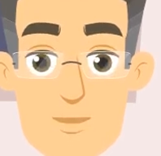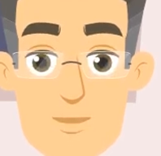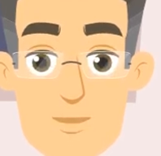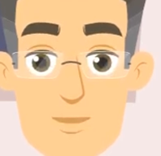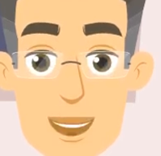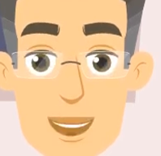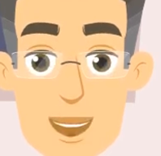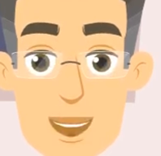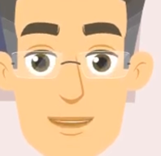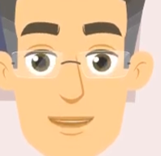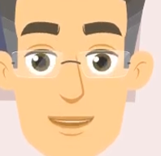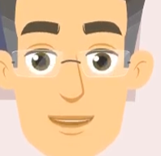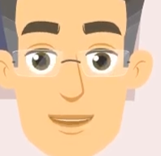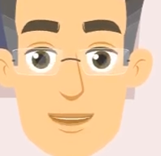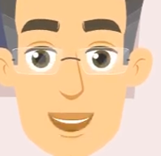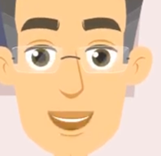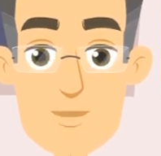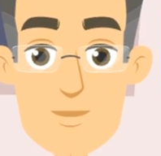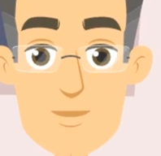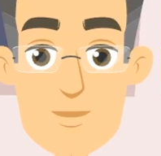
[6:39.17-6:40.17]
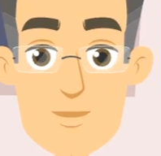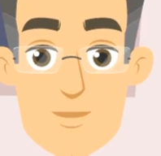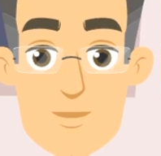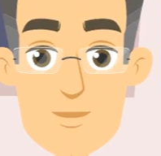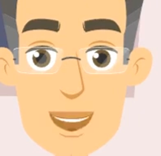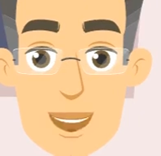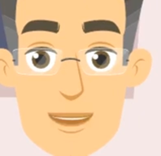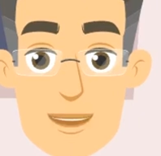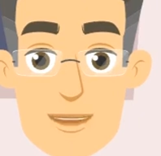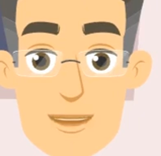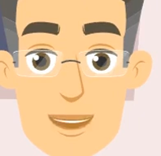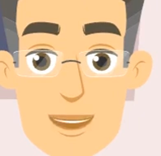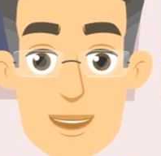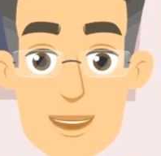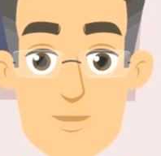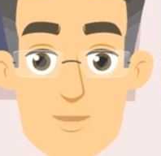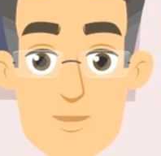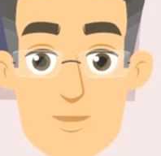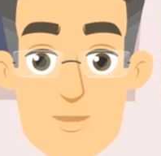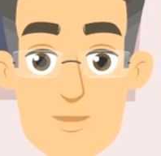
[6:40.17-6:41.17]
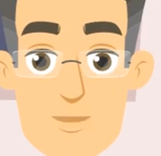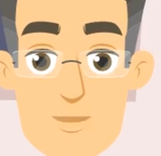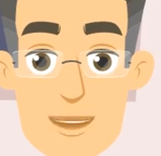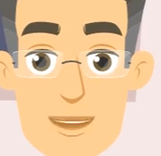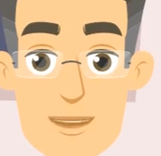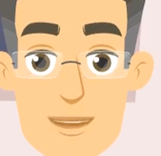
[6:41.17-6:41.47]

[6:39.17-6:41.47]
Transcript: Swelling, pain, and